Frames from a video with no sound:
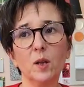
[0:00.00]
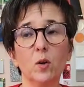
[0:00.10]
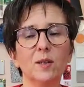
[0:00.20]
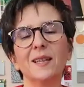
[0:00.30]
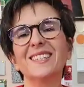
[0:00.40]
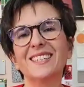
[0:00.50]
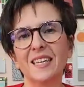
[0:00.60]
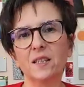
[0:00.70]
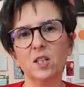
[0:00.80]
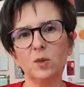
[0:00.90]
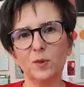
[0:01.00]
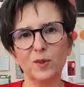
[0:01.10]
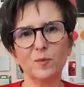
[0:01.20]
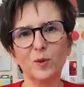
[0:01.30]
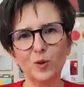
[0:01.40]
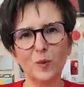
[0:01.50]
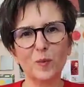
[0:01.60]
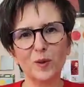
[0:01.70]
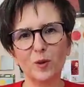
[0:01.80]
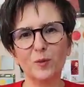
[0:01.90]
or at least English, because most
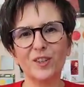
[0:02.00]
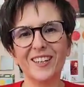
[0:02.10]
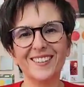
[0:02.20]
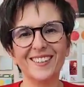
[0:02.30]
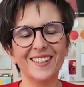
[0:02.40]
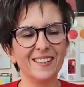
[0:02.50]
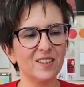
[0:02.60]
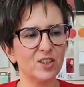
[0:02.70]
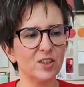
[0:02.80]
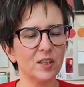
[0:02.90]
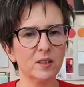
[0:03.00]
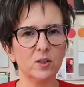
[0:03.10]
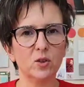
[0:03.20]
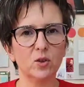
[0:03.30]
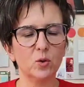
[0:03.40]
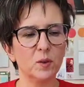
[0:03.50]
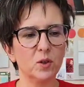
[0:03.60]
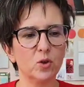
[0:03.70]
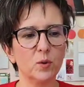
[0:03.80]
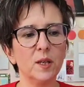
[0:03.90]
people communicate in English in this shoe
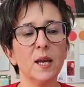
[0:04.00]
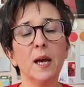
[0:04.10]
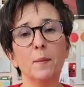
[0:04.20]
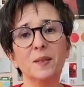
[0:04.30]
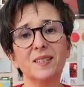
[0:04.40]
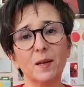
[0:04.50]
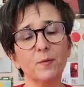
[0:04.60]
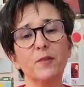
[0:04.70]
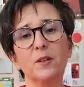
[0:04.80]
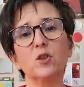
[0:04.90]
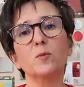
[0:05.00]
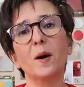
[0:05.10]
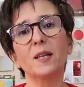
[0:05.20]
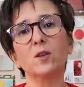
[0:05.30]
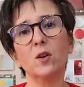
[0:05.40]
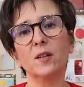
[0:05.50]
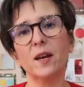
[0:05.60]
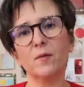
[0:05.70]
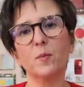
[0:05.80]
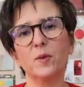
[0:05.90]
industry, but some factories might not
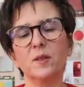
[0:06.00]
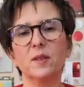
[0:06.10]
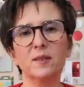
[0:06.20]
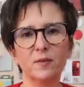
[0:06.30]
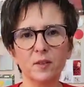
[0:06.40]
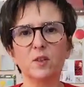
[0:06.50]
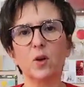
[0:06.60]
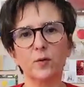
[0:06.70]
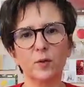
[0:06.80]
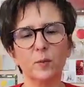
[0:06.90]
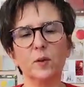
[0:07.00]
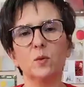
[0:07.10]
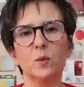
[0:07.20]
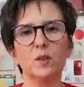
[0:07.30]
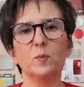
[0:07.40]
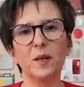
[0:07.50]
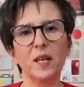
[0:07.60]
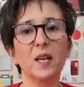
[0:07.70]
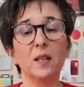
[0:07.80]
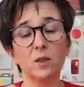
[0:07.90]
have a person that feels comfortable with
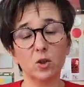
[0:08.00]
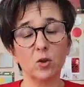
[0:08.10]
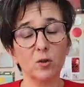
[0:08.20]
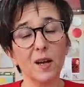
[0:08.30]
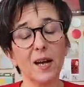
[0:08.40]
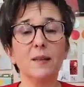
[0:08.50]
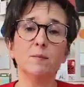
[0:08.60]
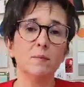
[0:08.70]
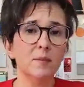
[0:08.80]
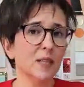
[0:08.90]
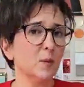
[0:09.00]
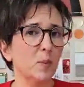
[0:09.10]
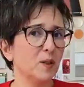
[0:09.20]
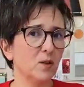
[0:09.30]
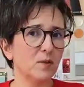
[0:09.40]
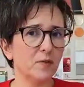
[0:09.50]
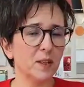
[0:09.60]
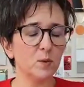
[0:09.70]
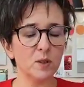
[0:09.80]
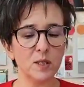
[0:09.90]
speaking English online. That depends on the
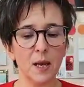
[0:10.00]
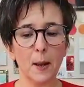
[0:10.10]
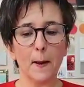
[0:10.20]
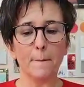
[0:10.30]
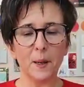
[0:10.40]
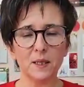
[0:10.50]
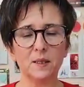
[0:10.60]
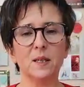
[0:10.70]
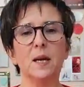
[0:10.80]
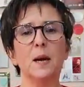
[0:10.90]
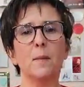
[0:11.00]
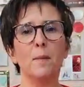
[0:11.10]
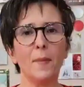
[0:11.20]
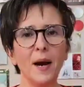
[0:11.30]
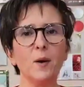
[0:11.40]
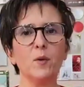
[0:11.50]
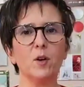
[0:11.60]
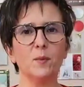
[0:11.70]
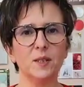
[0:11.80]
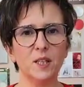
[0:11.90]
factories. But my
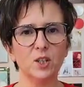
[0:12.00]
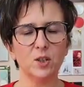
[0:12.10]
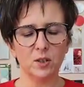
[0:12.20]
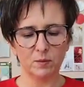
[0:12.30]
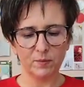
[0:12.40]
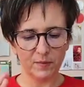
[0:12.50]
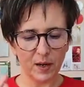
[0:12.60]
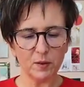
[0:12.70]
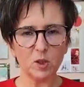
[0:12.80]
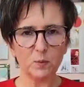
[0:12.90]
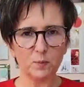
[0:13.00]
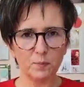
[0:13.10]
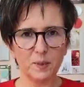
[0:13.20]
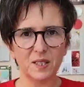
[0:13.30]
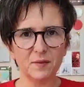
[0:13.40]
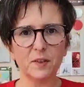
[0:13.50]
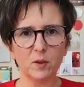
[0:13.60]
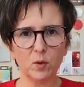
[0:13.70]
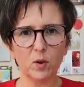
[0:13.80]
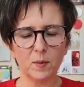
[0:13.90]
recommendation, very specific
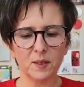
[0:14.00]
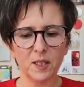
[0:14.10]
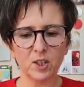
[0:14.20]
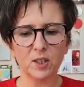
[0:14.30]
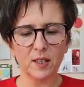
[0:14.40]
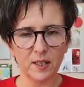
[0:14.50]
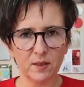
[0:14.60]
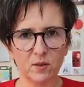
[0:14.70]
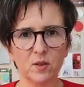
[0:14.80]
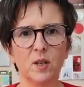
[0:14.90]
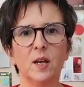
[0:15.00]
recommendation, is